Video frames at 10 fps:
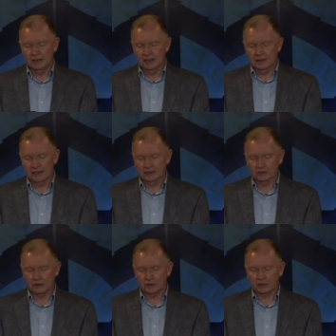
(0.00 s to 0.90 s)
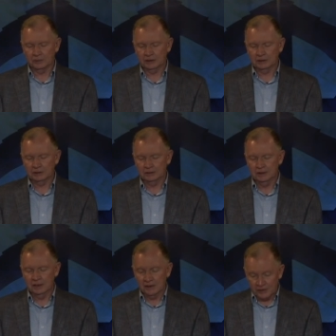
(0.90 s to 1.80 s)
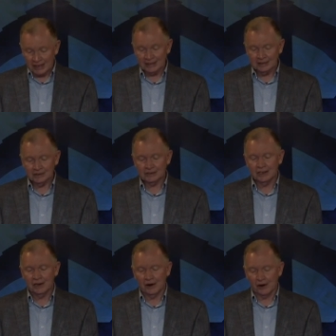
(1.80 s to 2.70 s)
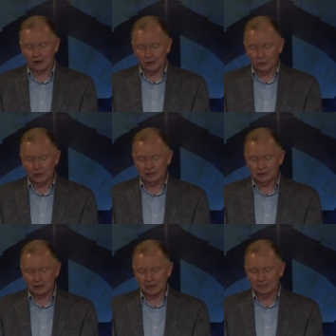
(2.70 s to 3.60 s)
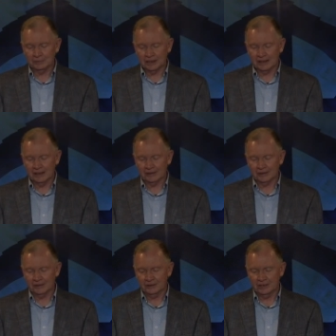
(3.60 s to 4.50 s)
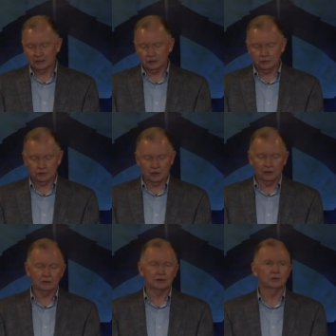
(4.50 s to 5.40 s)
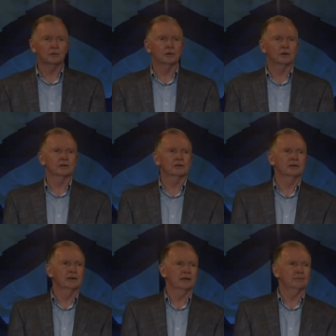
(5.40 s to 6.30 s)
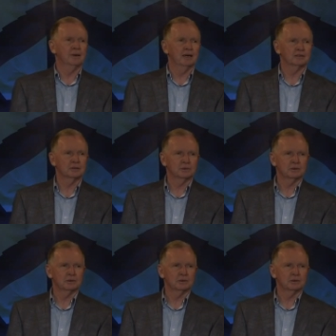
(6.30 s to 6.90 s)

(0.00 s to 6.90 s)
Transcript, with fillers: Things that are coming, things are going to come together that you thought were impossible.